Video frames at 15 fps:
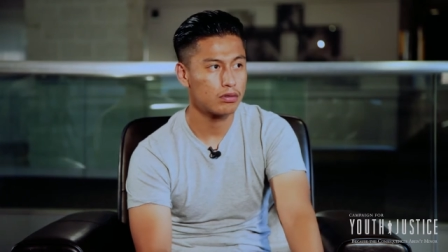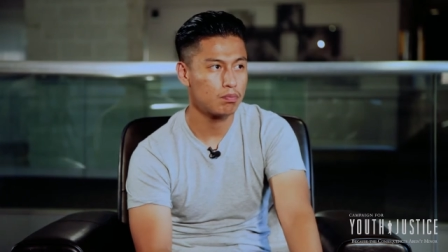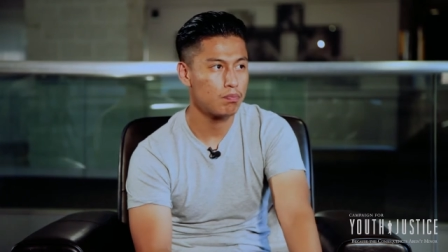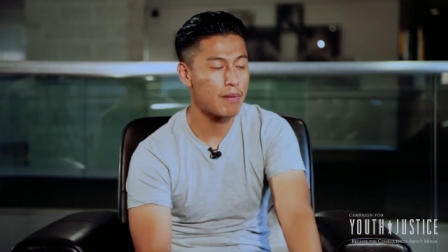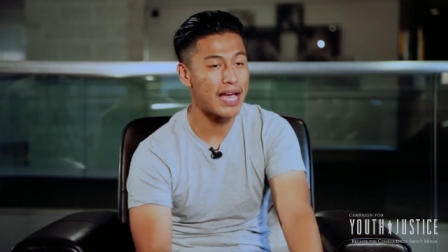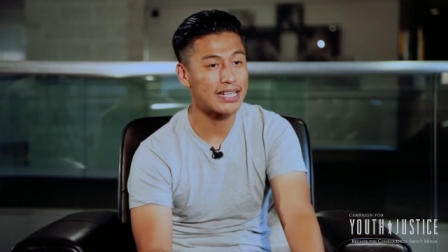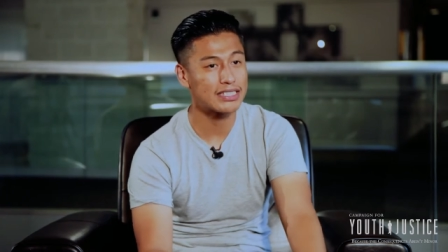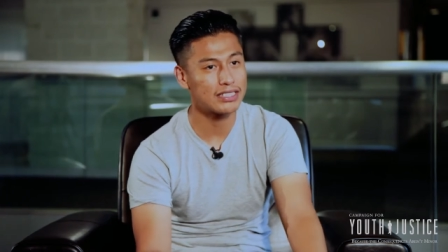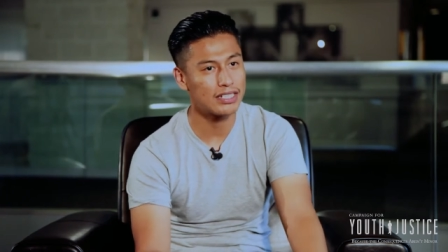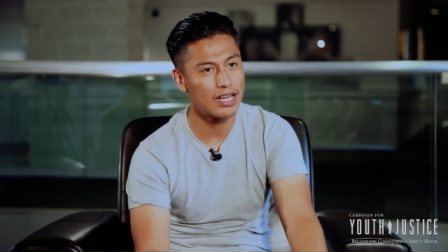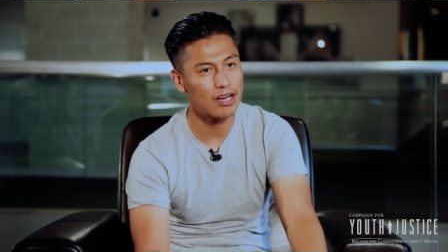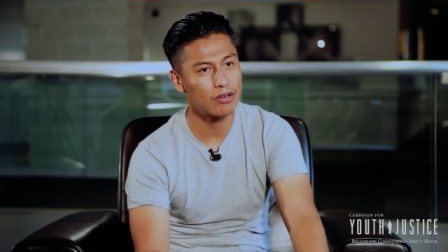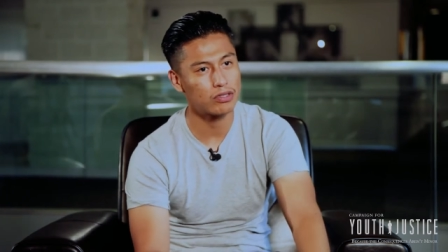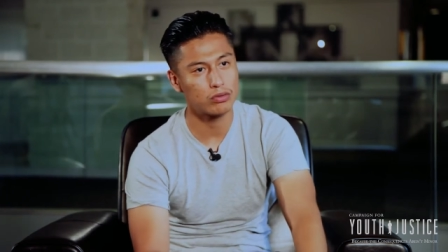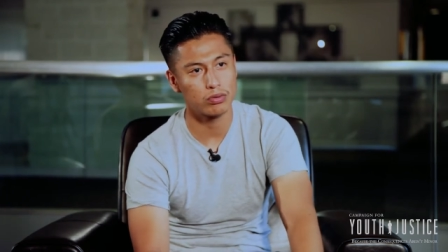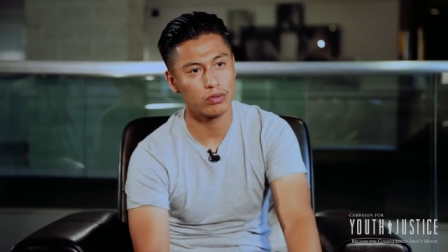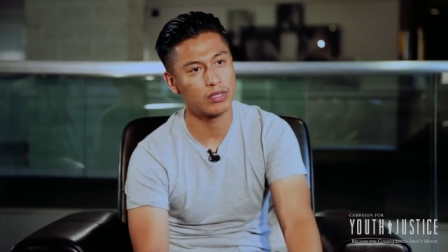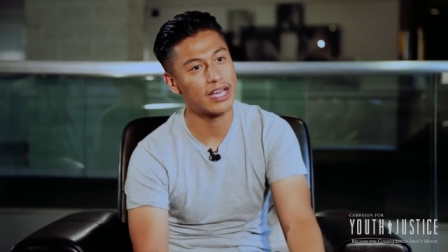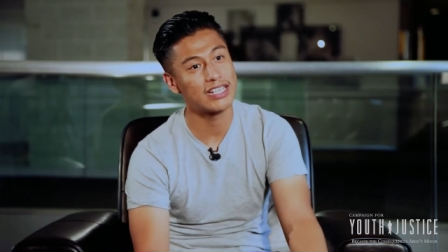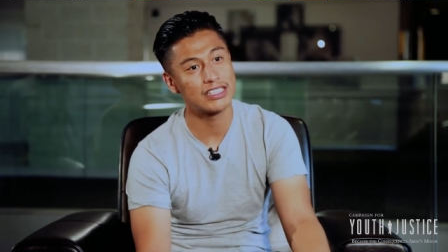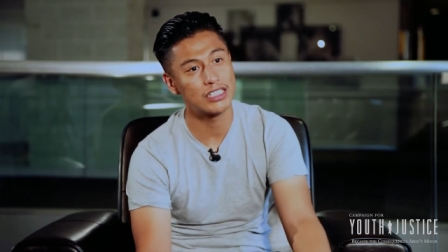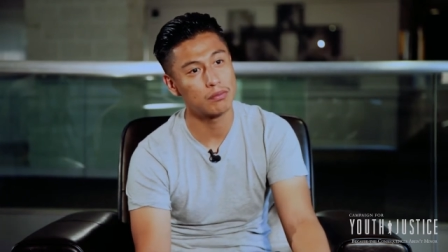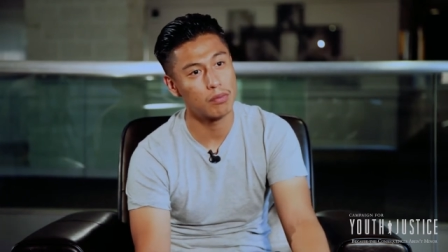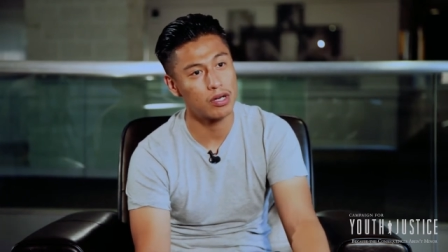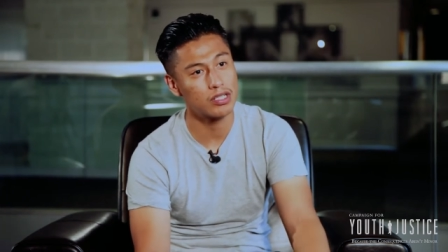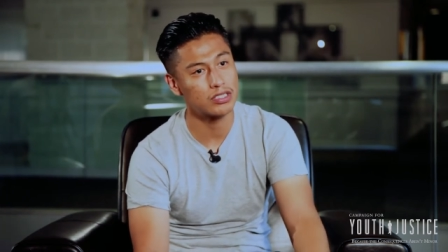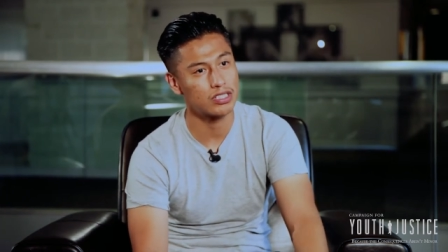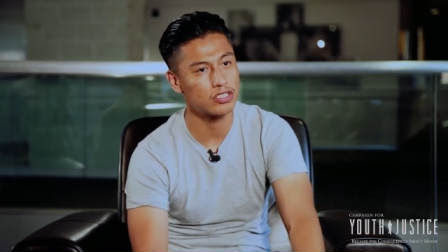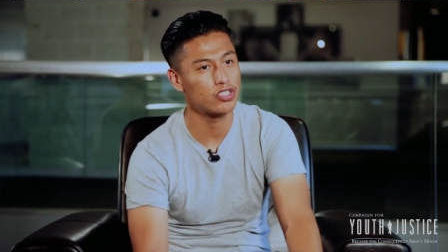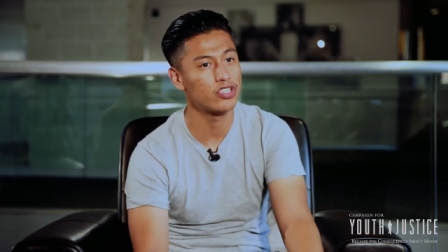maxing out to 18
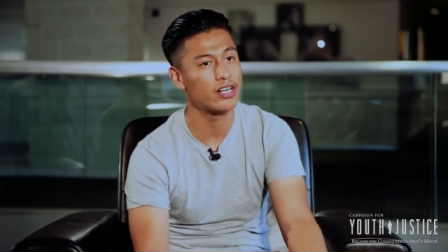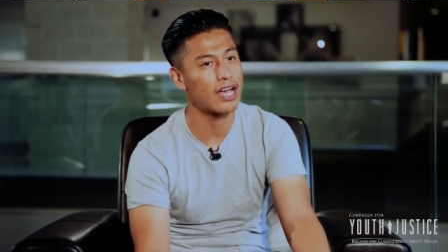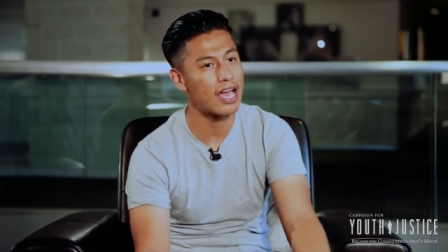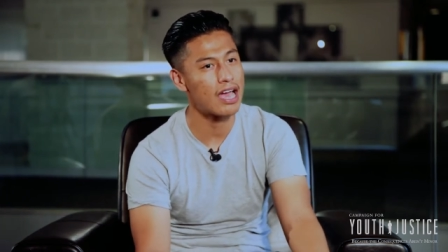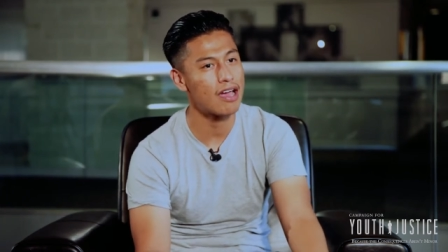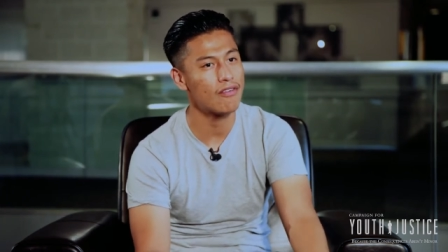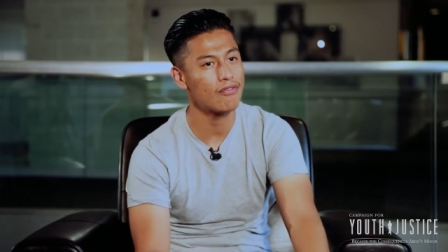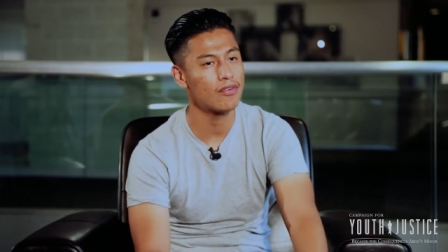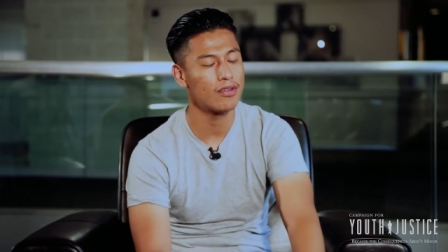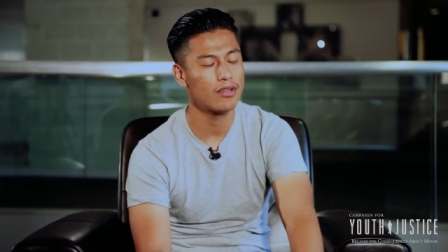months, a year and a half.